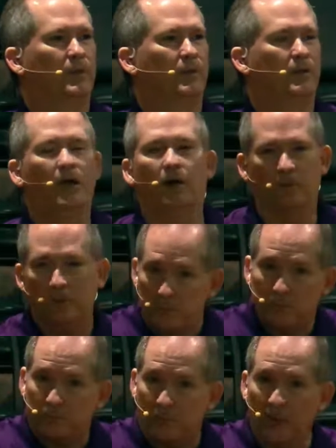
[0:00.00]
No,
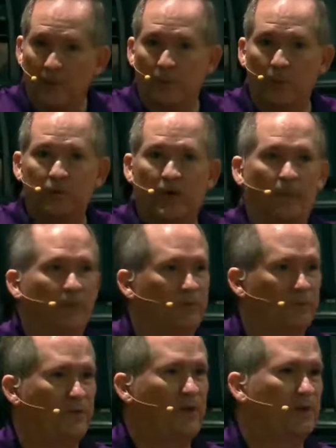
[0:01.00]
my number one job is
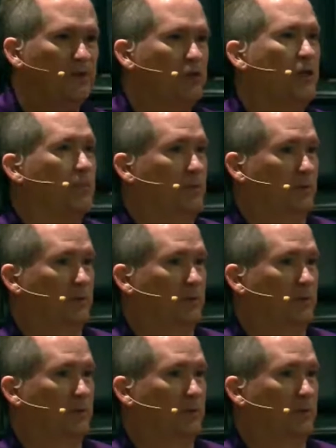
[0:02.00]
to feed the sheep.